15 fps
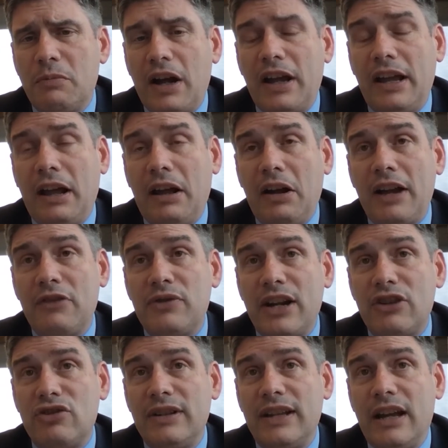I was
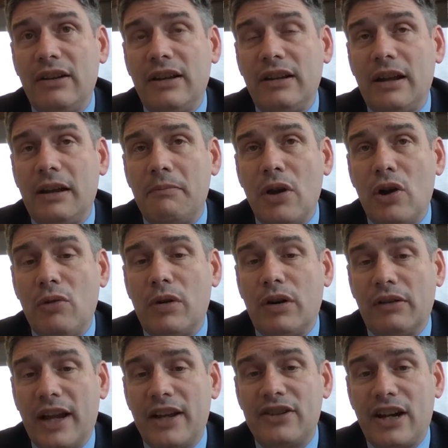actually down in uh,
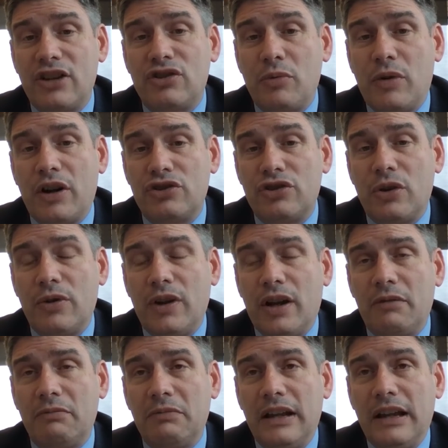Melbourne. That's actually where I showed
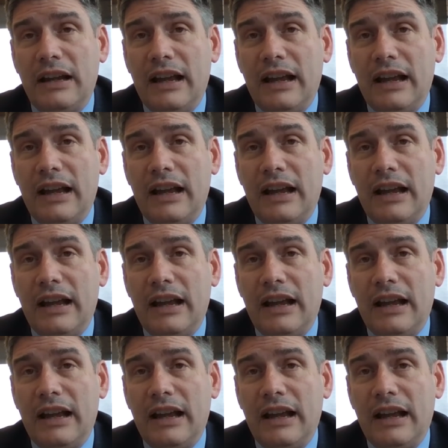up.